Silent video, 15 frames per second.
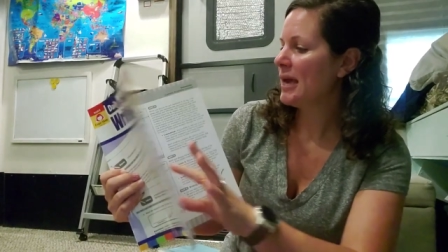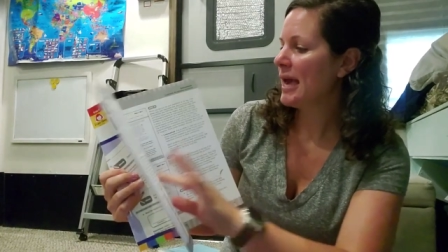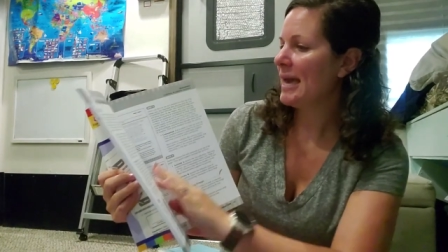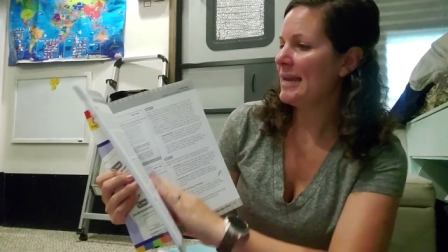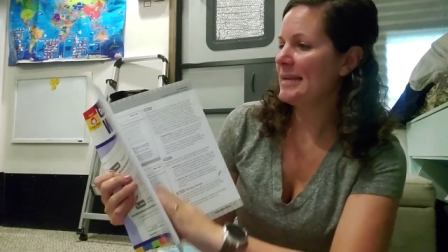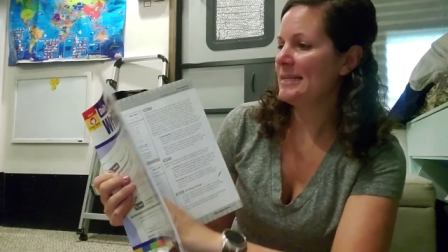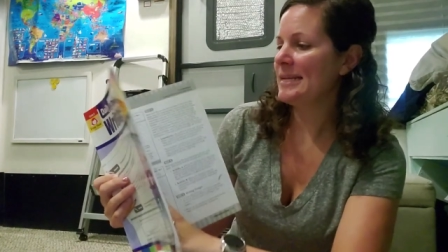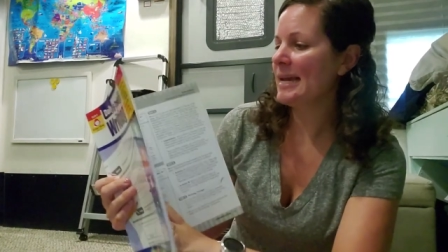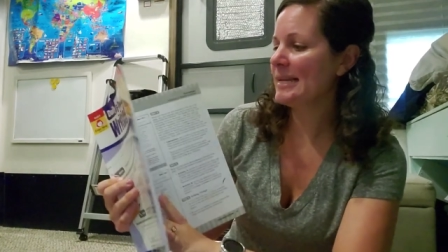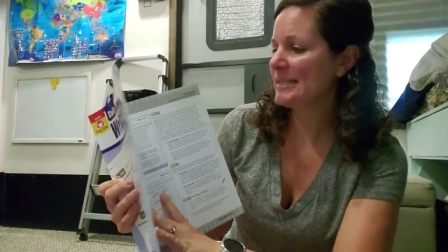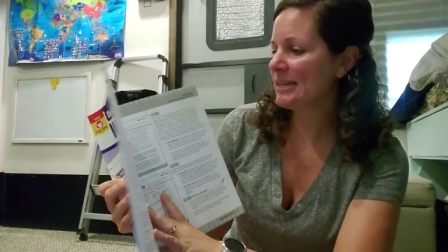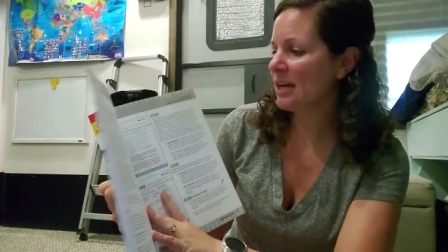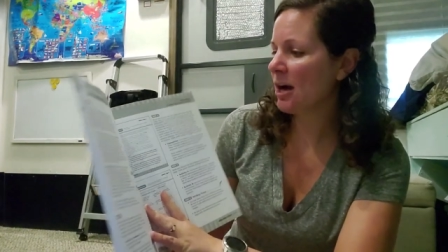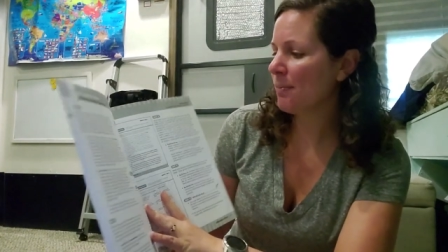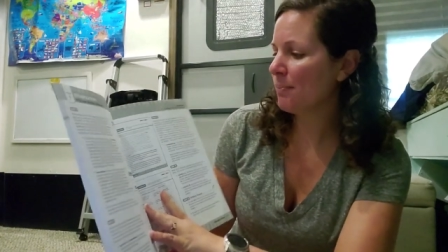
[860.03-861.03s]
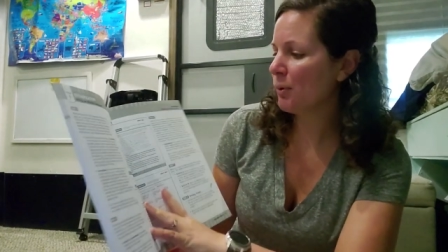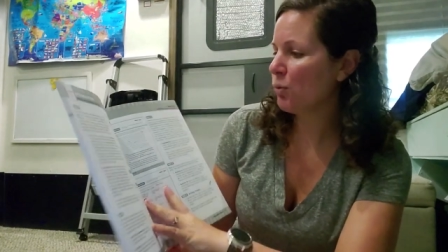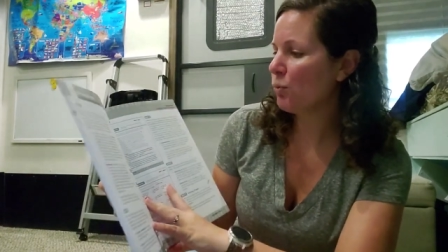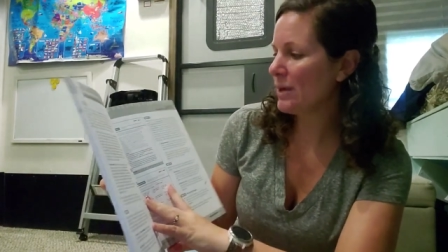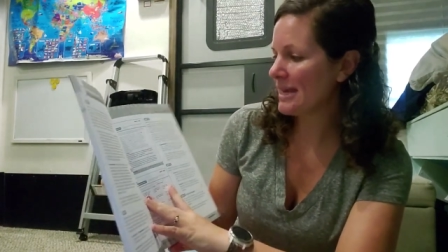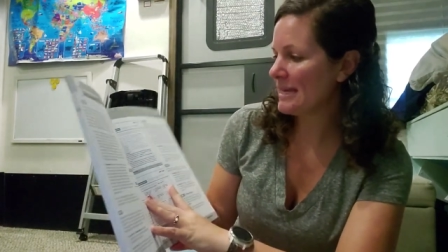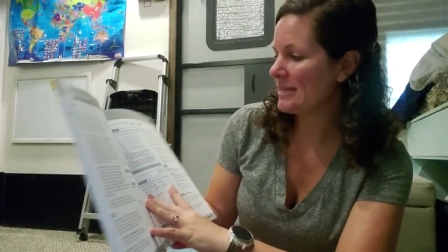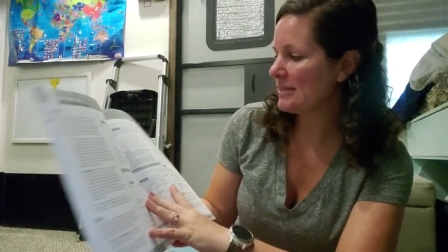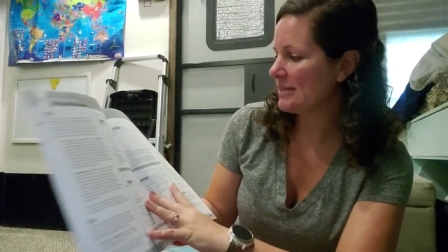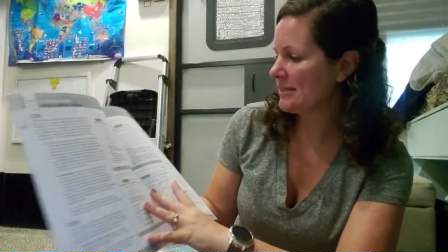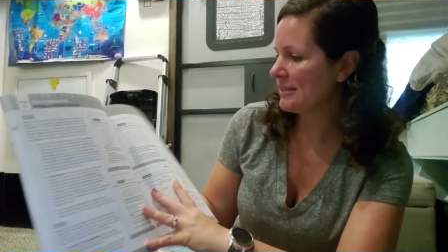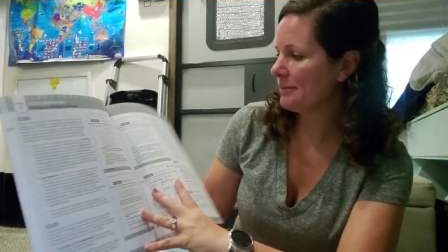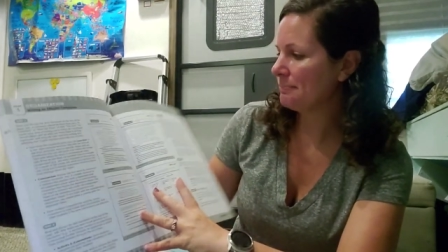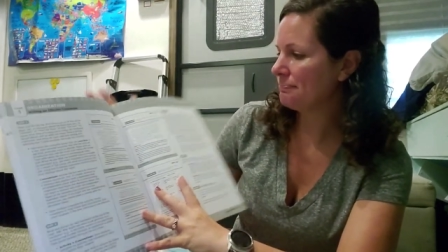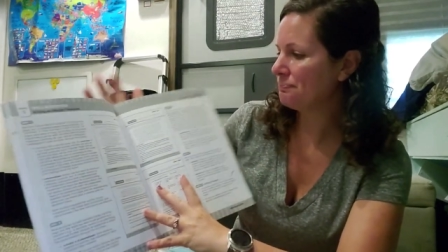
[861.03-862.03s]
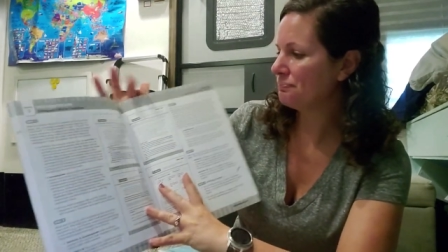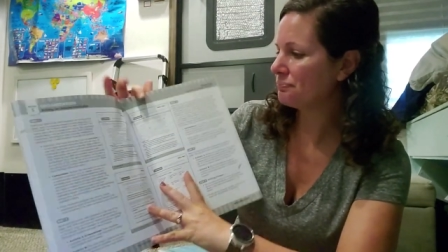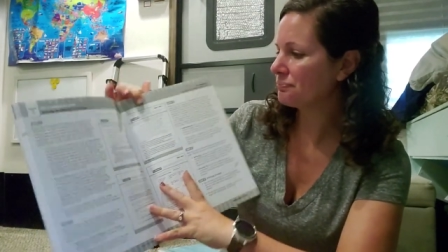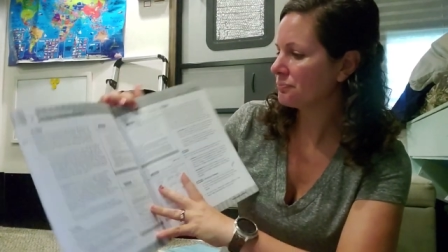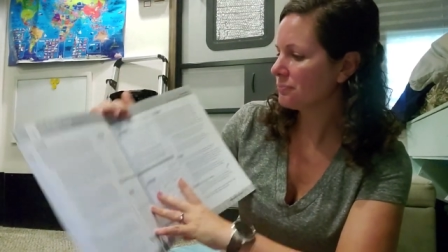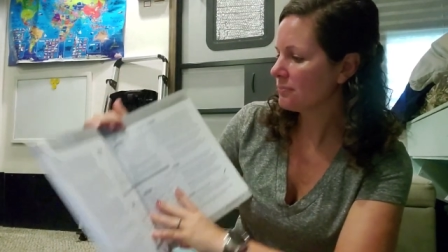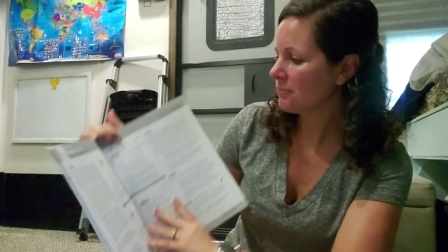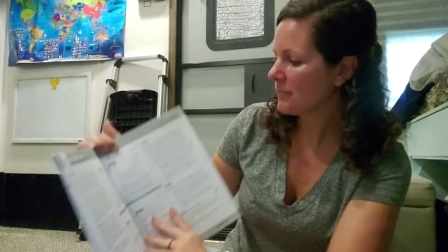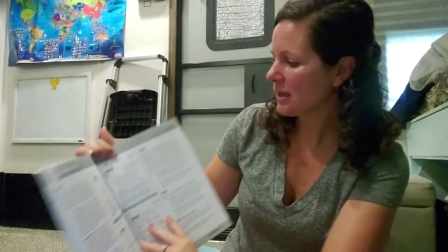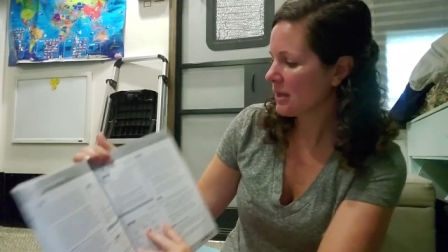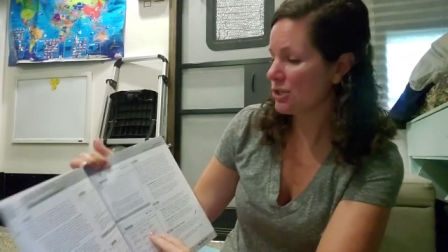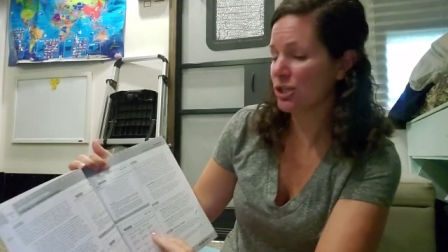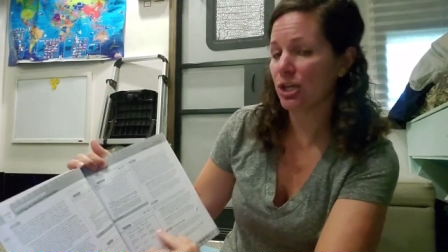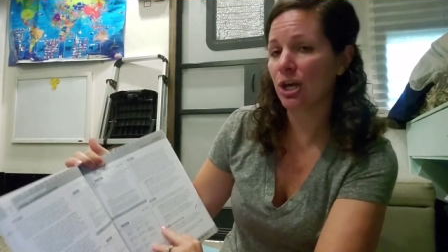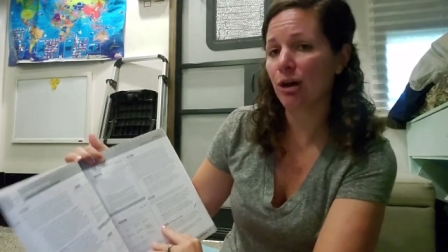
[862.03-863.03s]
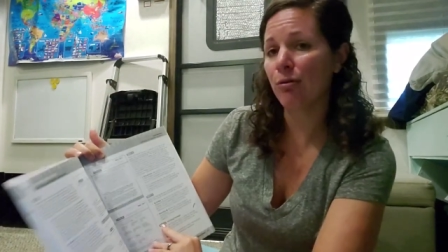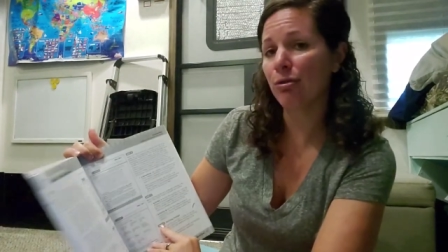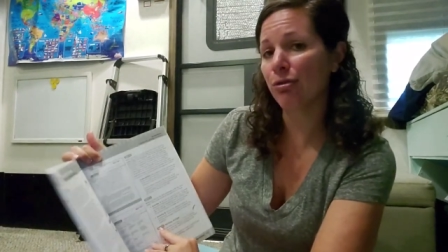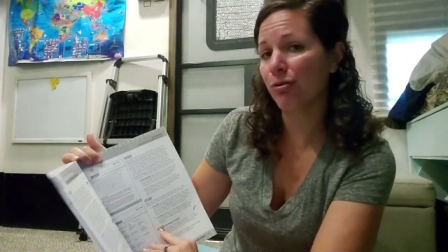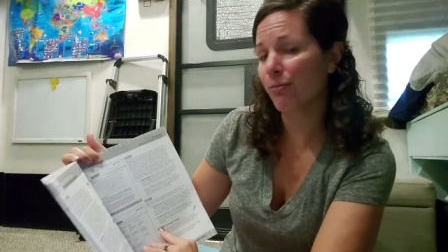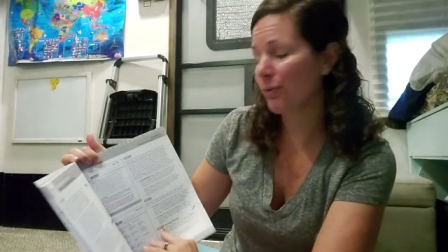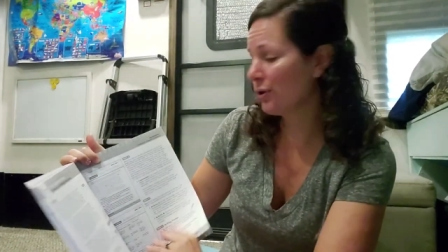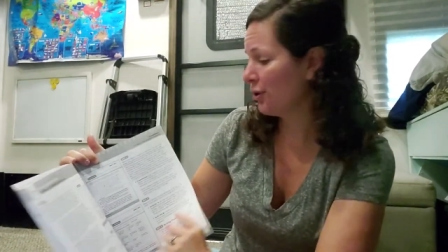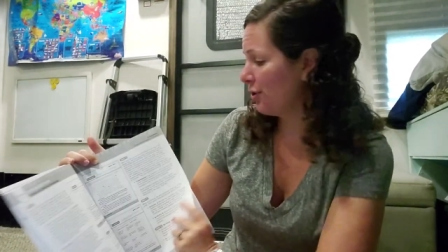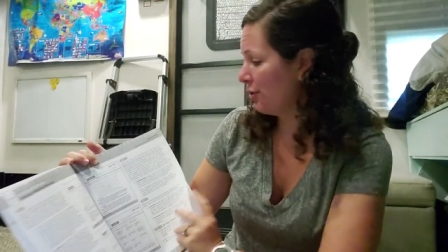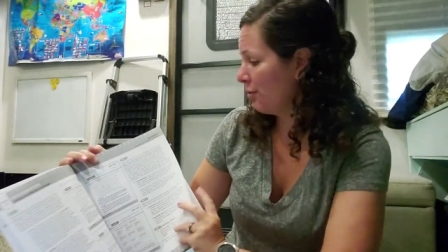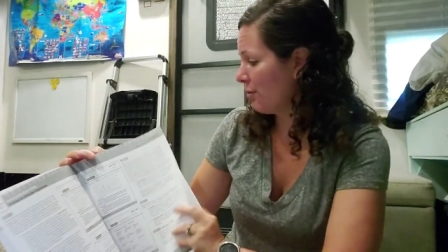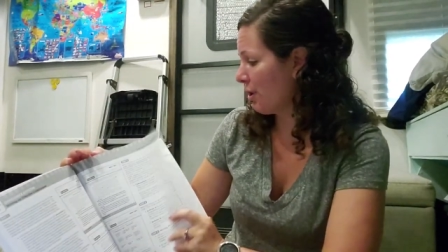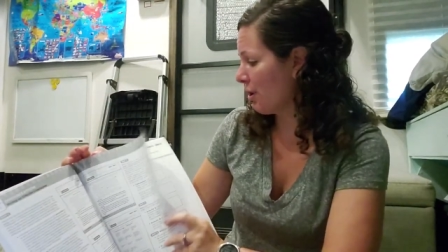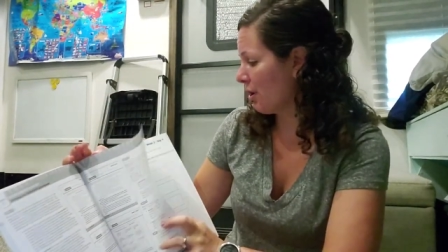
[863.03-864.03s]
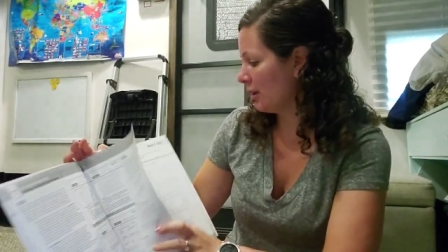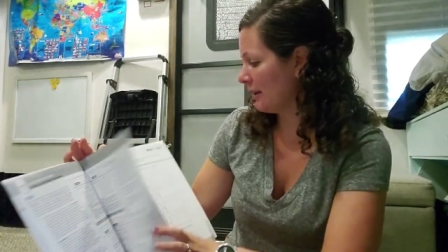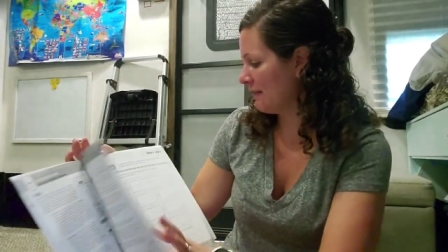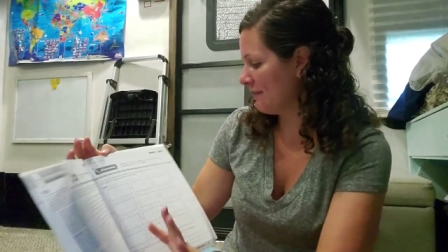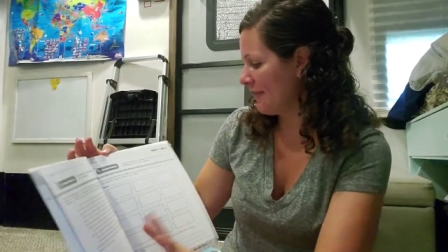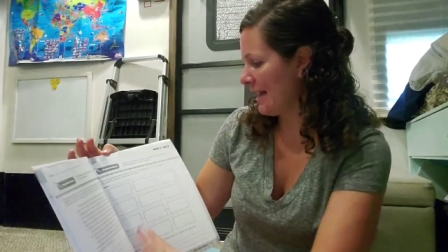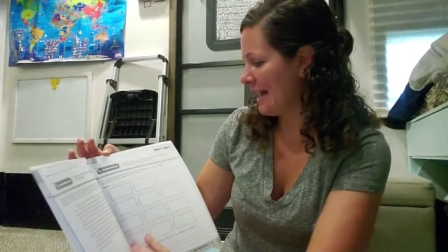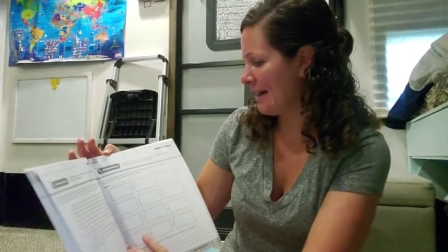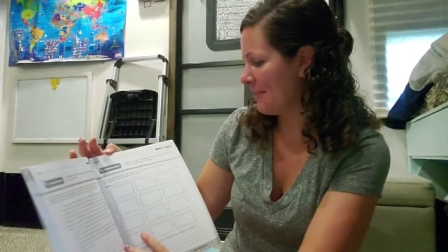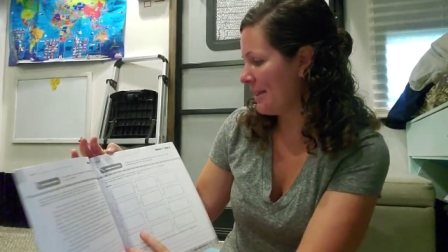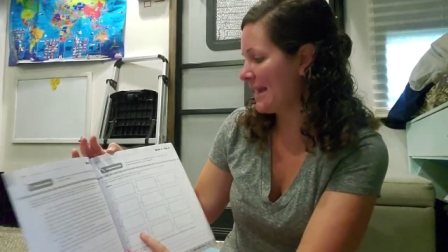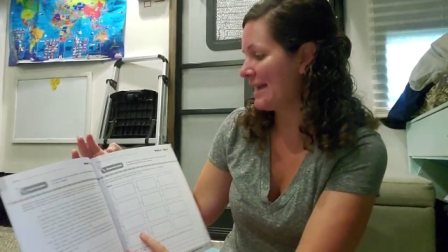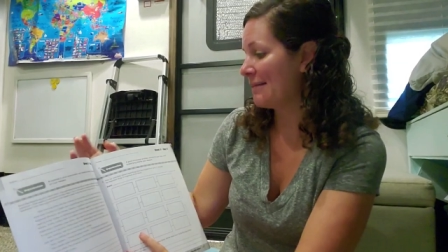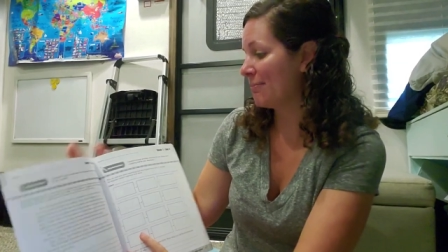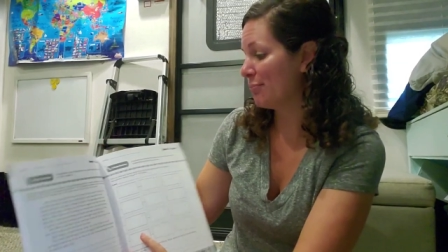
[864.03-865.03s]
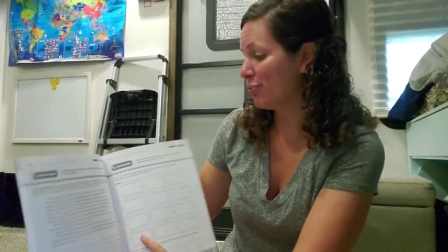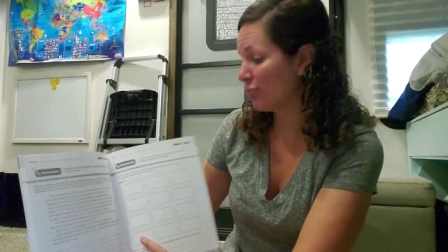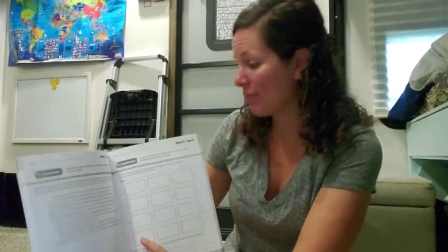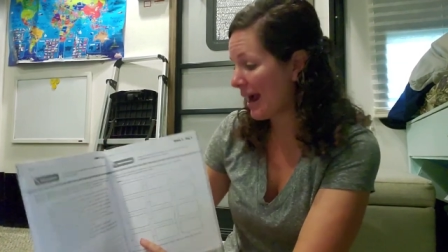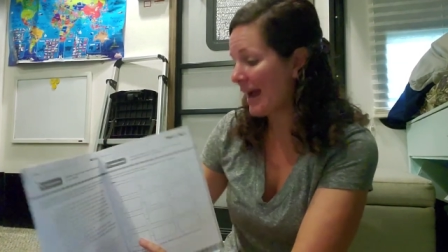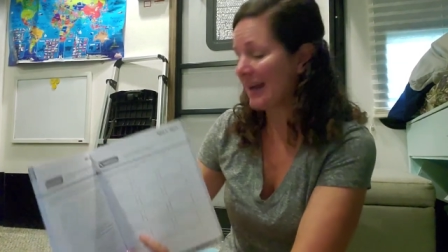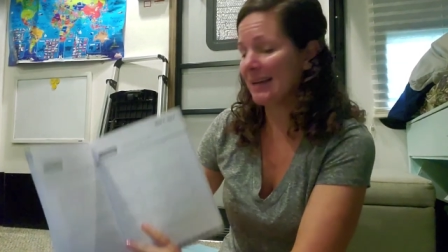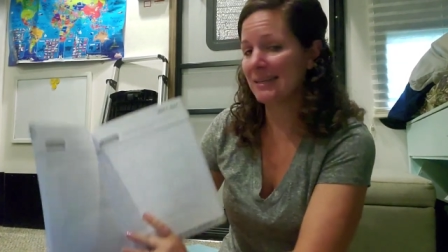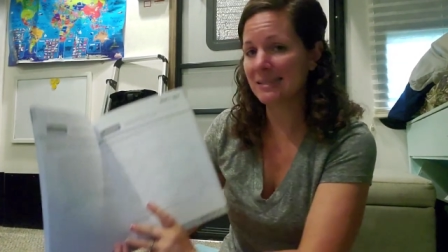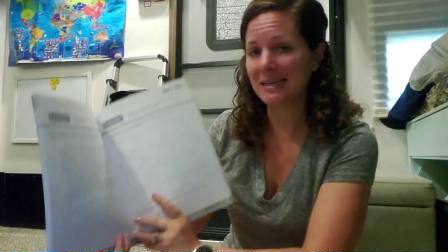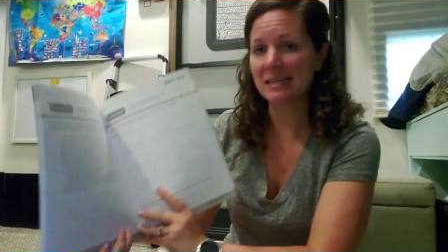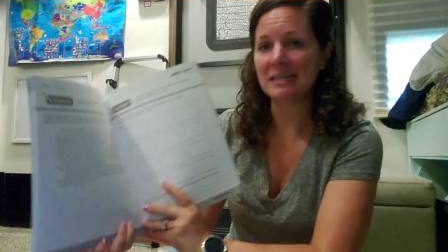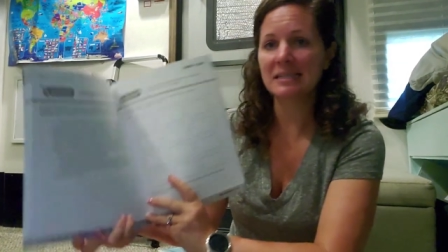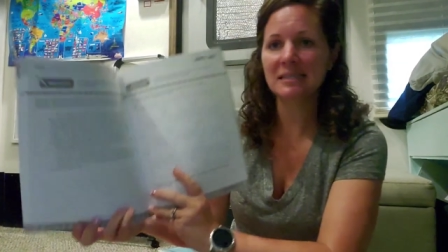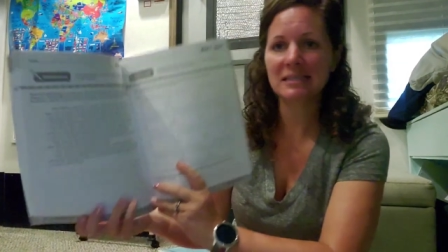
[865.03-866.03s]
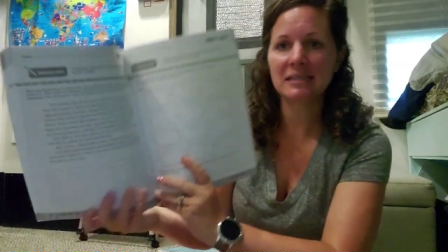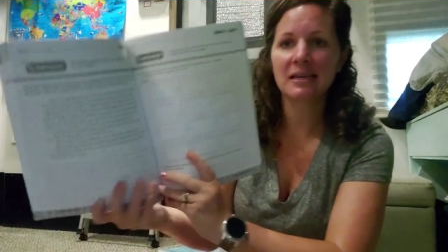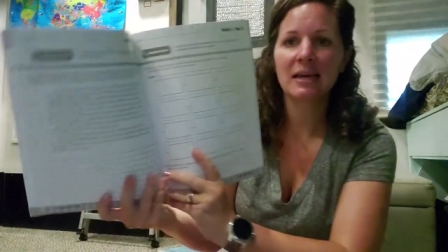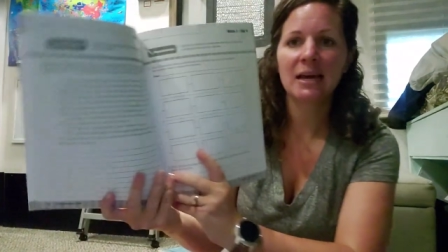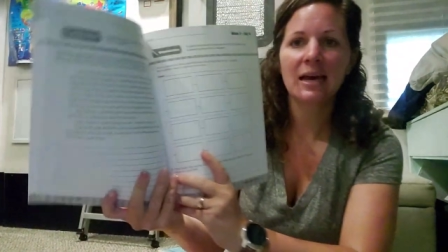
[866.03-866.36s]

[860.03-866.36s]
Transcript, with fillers: And it takes a couple weeks to go through all of them and practice